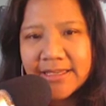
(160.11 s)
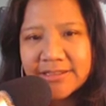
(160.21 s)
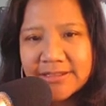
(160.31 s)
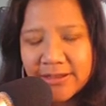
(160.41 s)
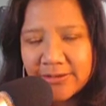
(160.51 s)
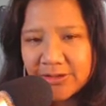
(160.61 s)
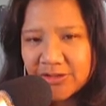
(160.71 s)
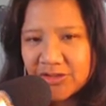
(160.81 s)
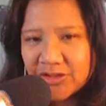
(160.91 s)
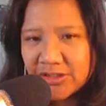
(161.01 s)
So
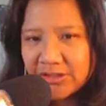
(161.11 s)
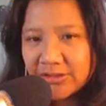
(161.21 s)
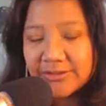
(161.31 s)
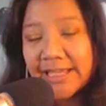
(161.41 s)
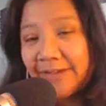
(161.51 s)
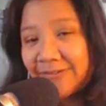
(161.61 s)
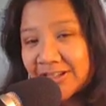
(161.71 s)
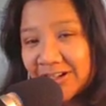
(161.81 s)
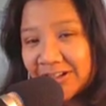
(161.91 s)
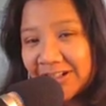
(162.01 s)
you haven't
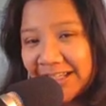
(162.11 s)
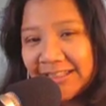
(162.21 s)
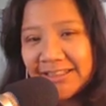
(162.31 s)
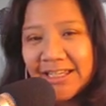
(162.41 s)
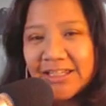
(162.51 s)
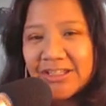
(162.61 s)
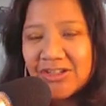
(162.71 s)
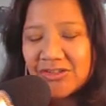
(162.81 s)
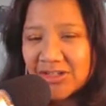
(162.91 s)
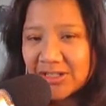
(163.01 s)
started it,
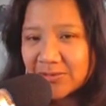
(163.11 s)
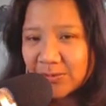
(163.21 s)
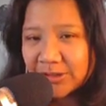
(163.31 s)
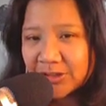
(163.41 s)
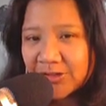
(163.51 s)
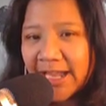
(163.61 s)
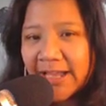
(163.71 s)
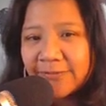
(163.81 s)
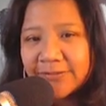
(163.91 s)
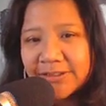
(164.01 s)
you just wrote a
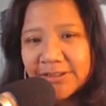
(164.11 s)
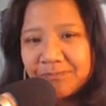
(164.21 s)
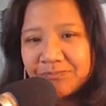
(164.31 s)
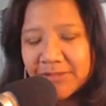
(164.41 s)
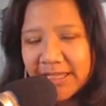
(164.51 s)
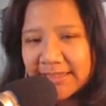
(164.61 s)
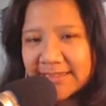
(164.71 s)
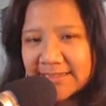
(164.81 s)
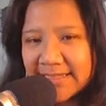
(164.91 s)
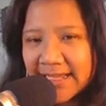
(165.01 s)
draft,
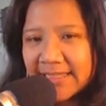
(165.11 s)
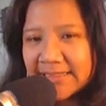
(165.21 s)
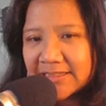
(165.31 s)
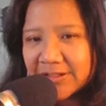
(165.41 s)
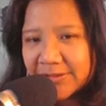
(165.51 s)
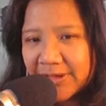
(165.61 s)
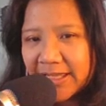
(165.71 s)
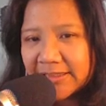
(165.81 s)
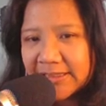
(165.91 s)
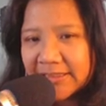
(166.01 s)
it's done, it's
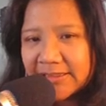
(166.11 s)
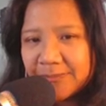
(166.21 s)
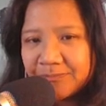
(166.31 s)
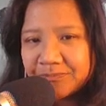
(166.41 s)
created,